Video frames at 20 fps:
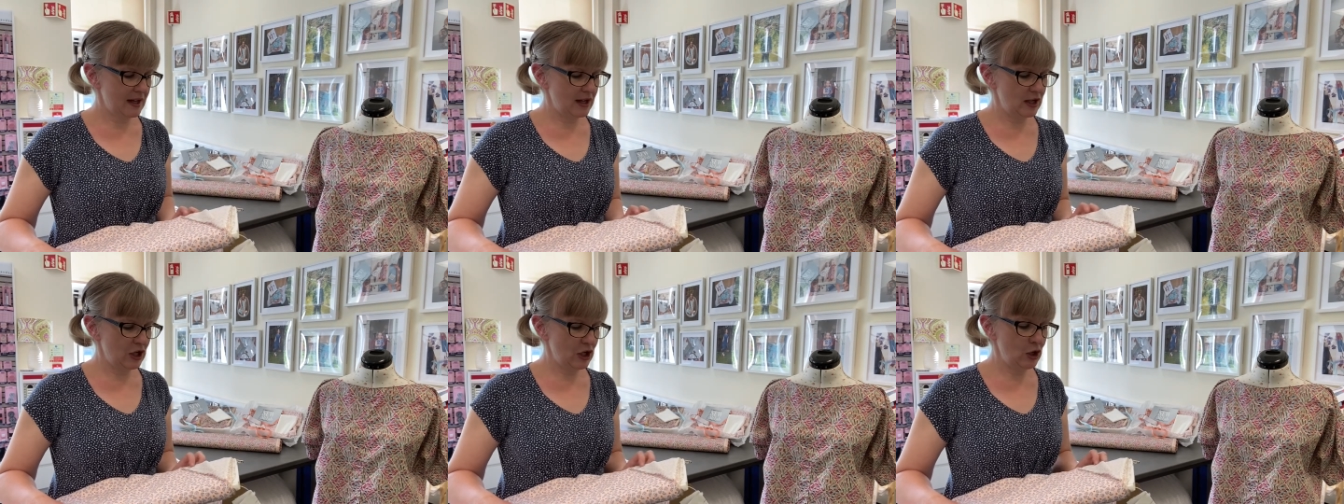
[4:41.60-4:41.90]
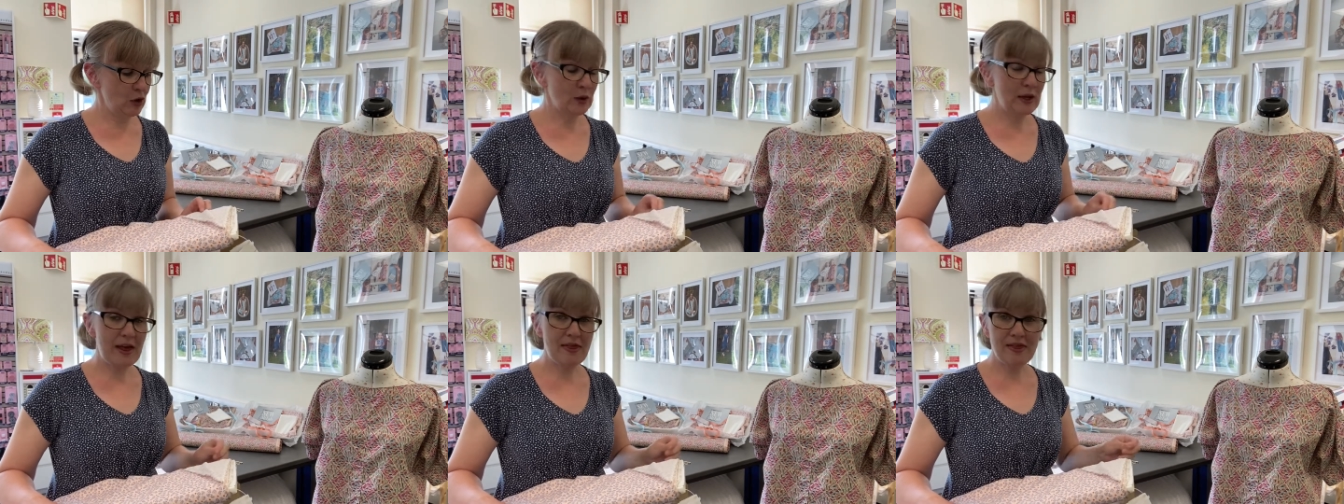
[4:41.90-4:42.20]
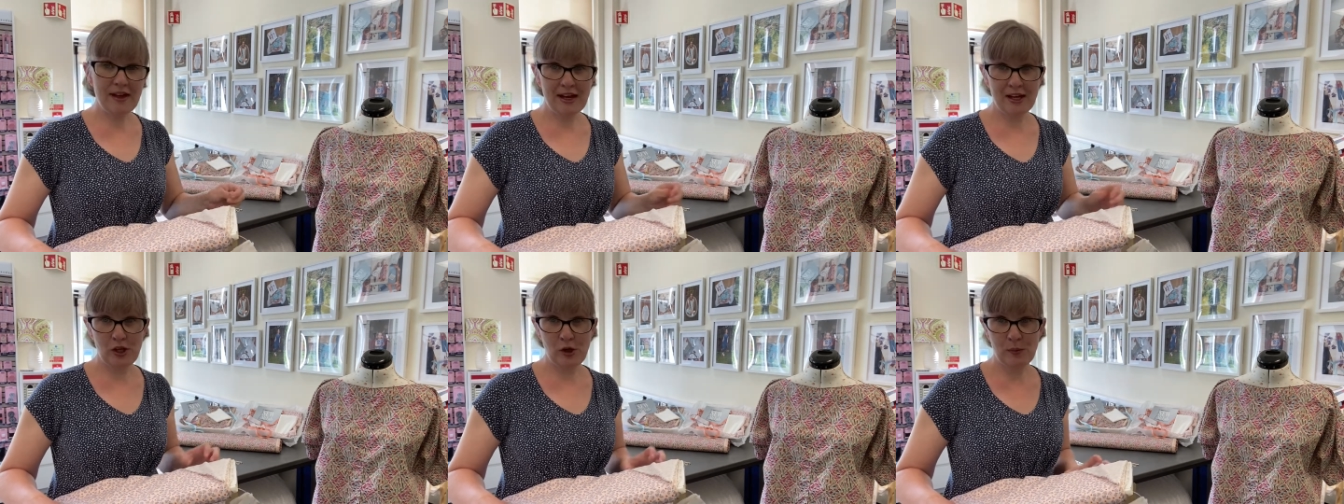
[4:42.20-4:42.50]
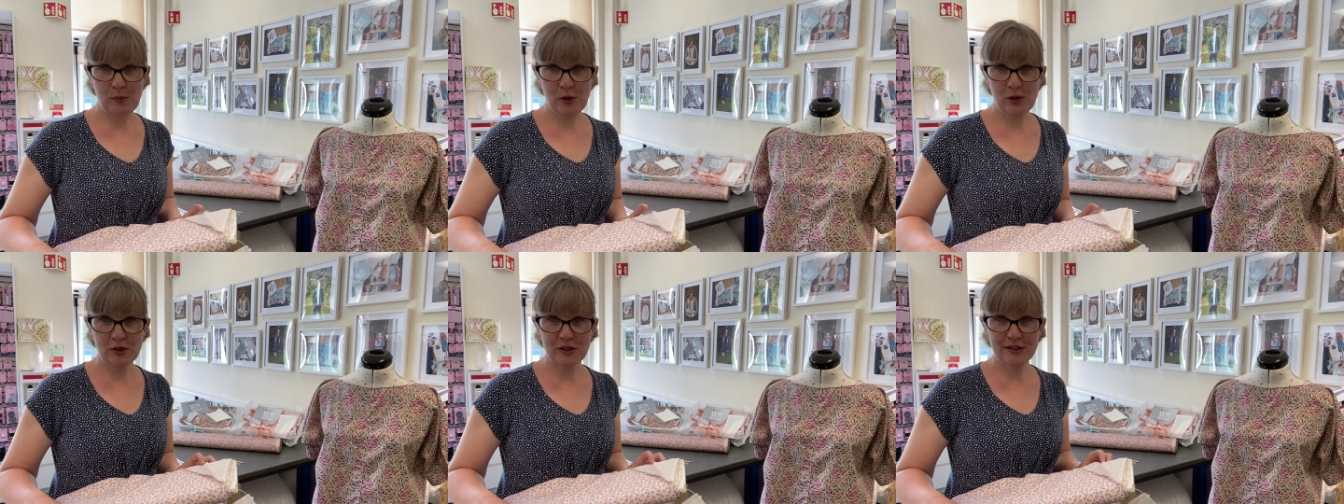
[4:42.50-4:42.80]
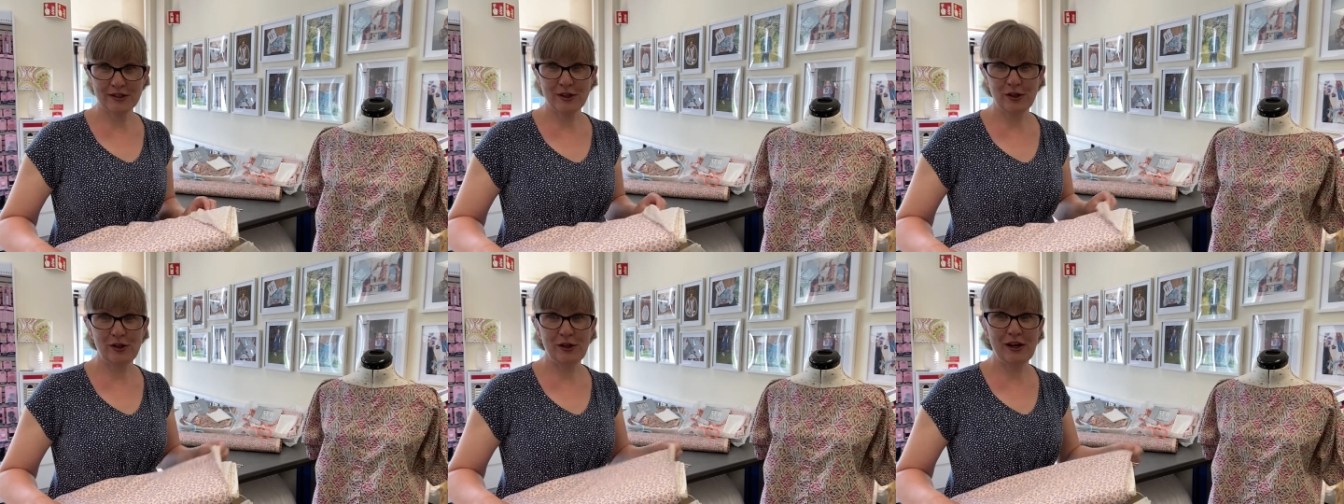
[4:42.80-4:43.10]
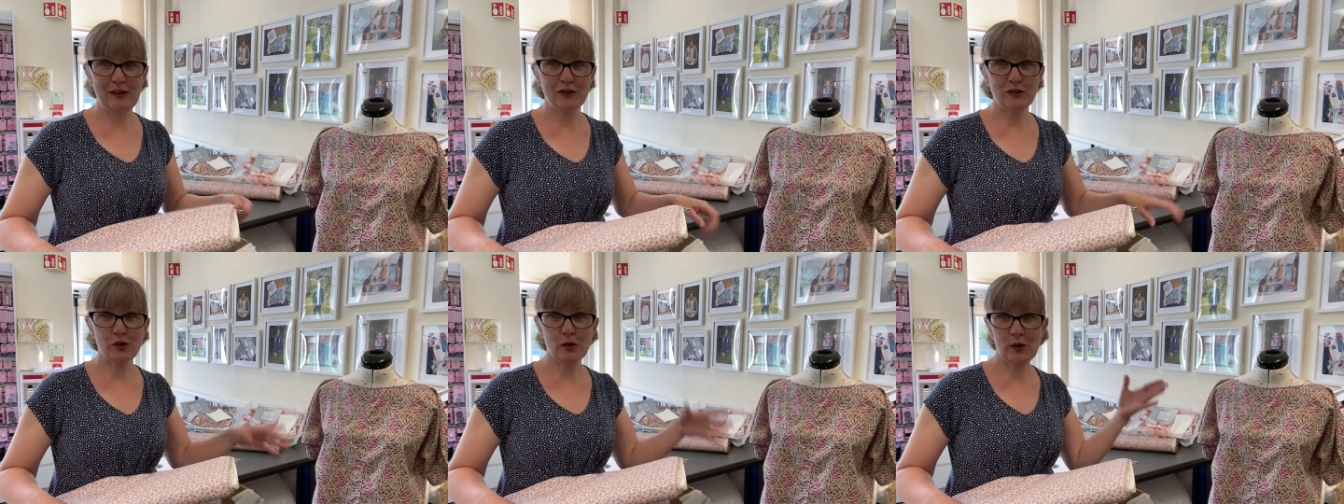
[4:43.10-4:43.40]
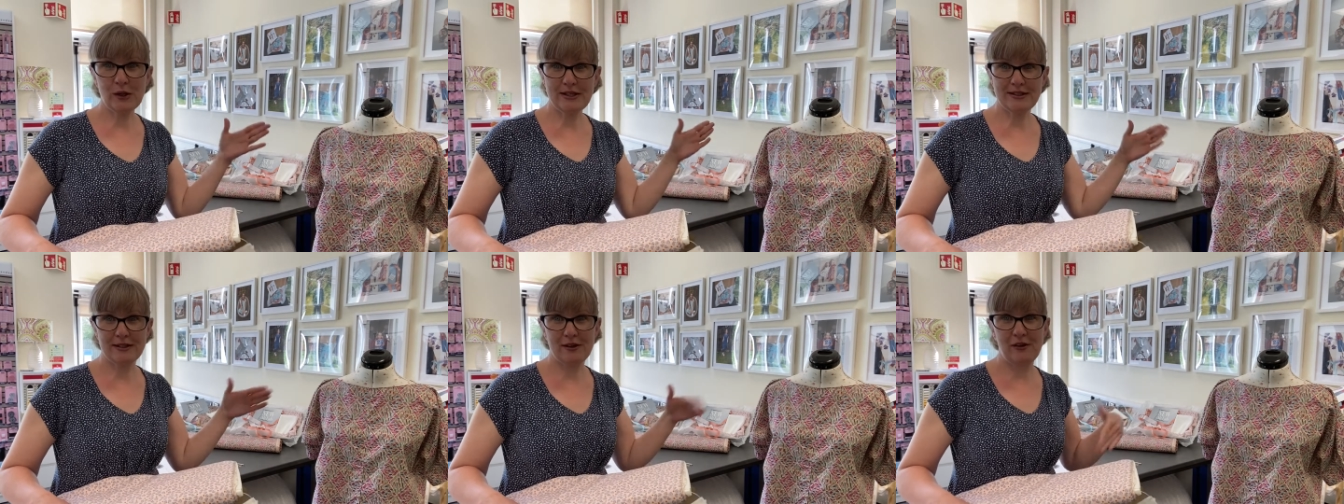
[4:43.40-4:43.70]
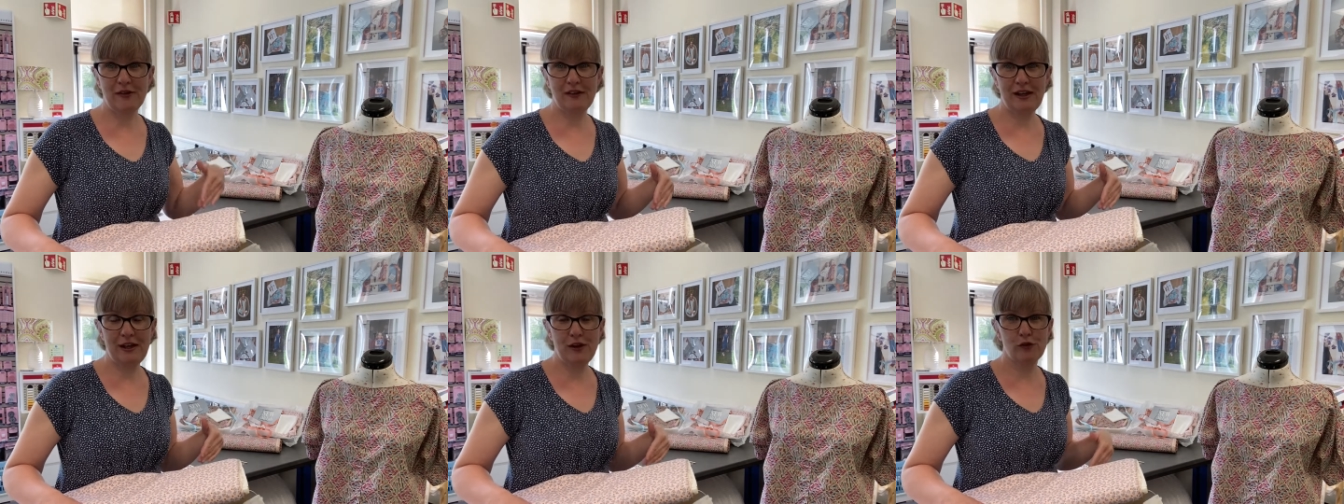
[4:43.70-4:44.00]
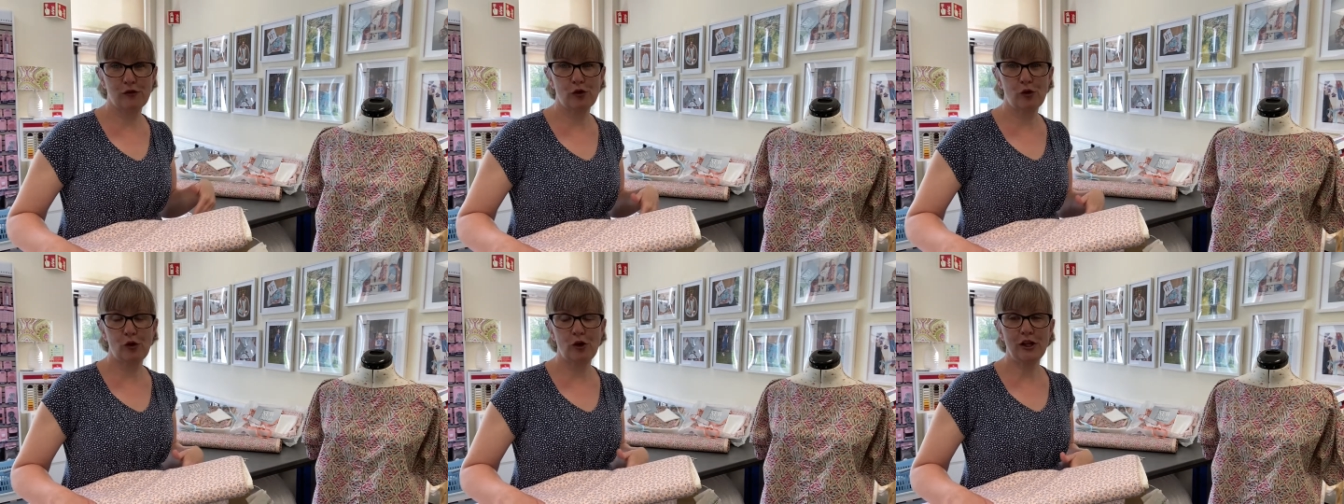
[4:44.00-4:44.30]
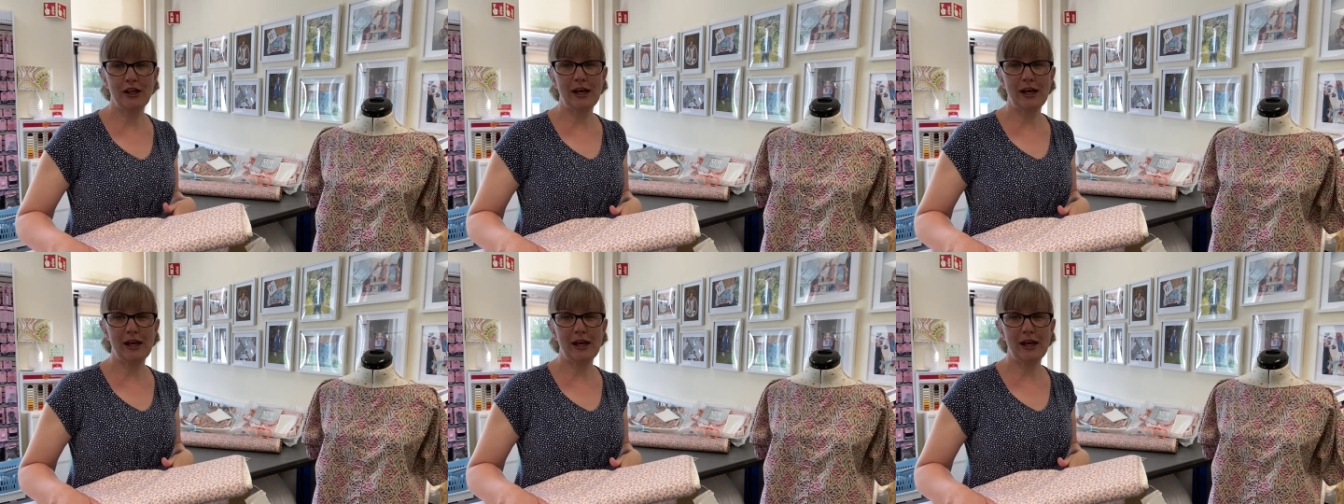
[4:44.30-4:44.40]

you get that in your box. So you have a choice of either or.